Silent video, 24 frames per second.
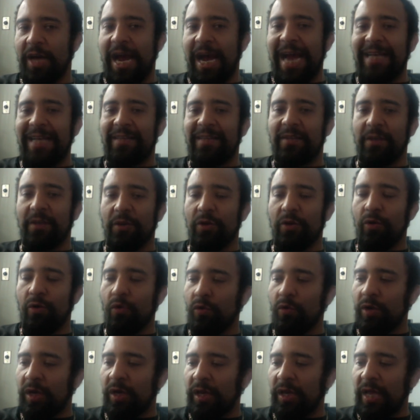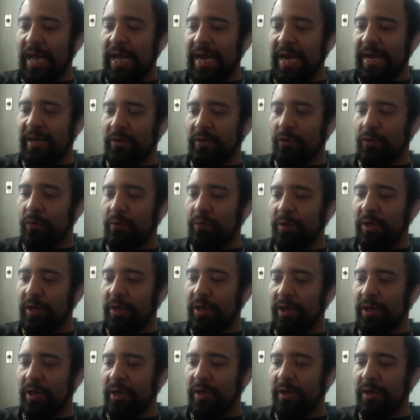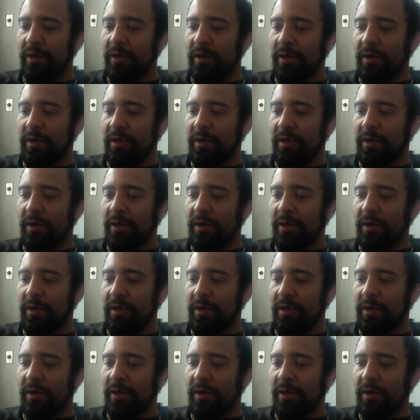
Ideal client would be